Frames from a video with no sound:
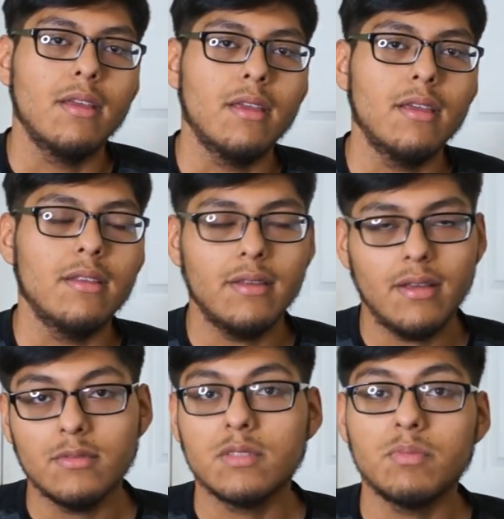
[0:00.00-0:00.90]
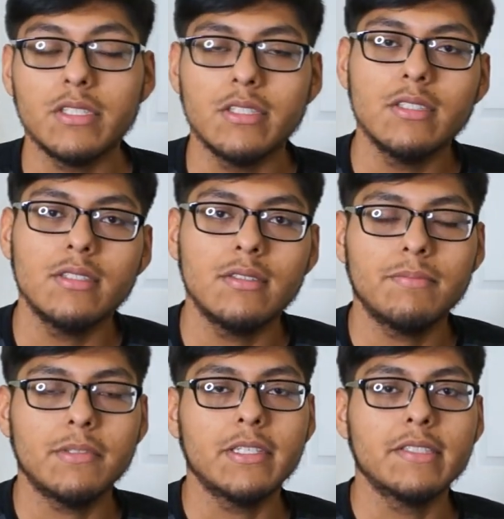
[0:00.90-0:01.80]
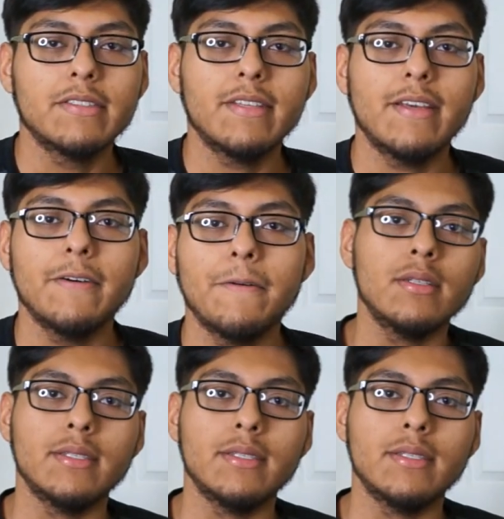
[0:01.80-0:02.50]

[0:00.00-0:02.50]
and yeah, it was pretty good sale.